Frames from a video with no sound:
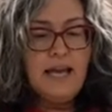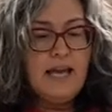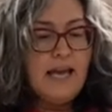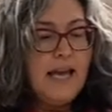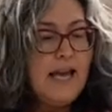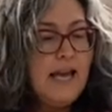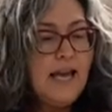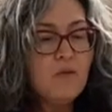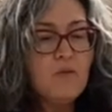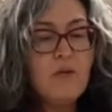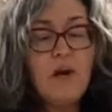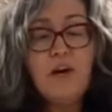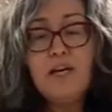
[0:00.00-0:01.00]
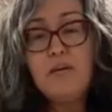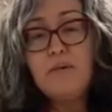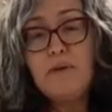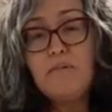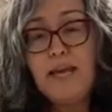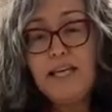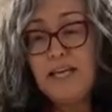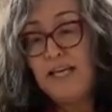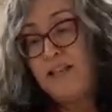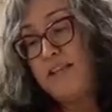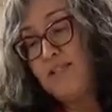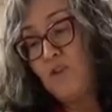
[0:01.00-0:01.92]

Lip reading: And we are going to be baking these,